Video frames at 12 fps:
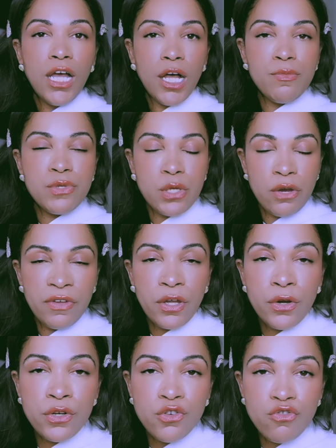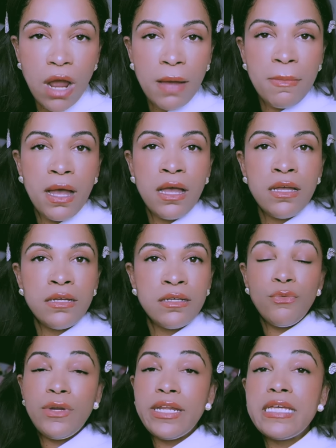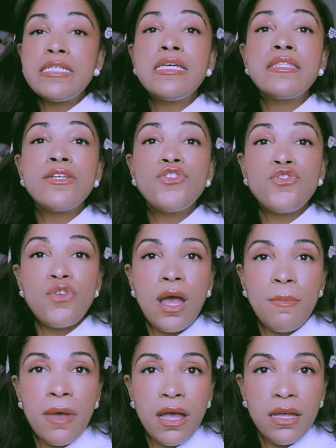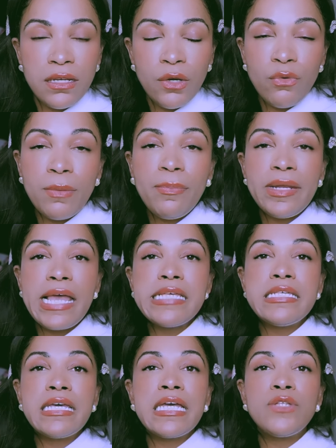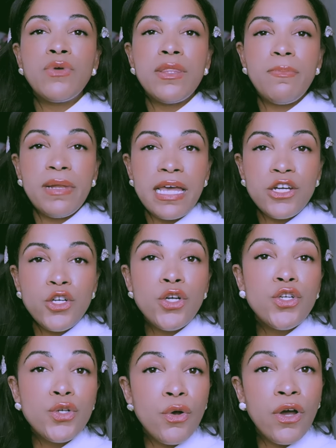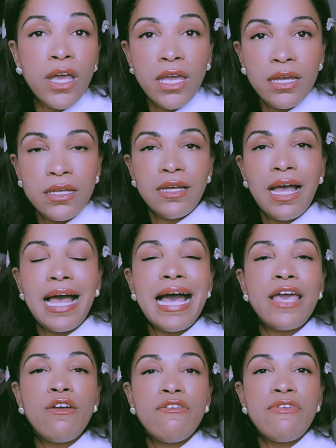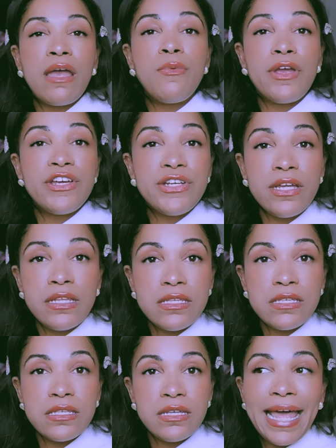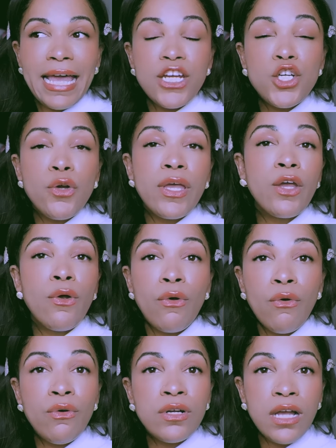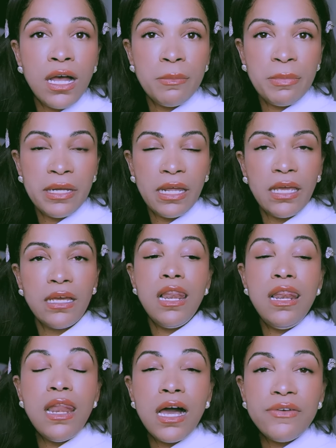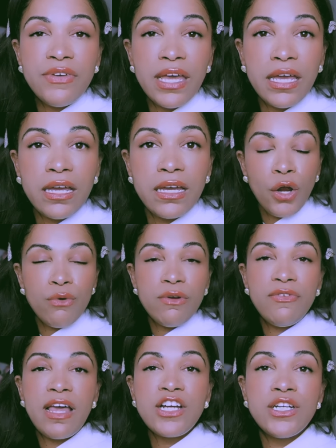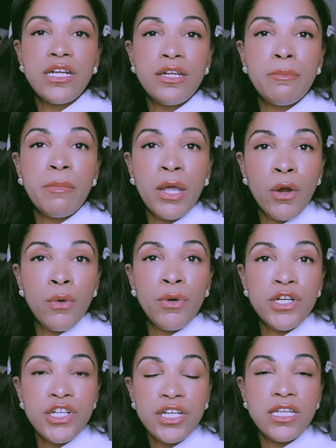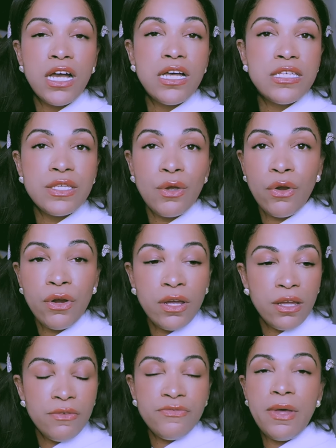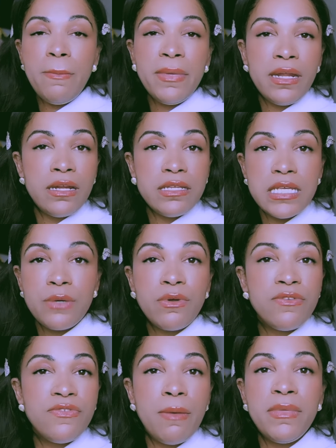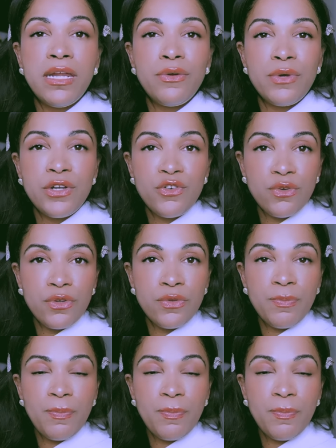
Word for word: observing her trauma, releasing the trauma, replacing it with pleasure, joy, higher vibrations, enjoying her own company, loving her reflection in the mirror when she does her feminine, sacred feminine ritual,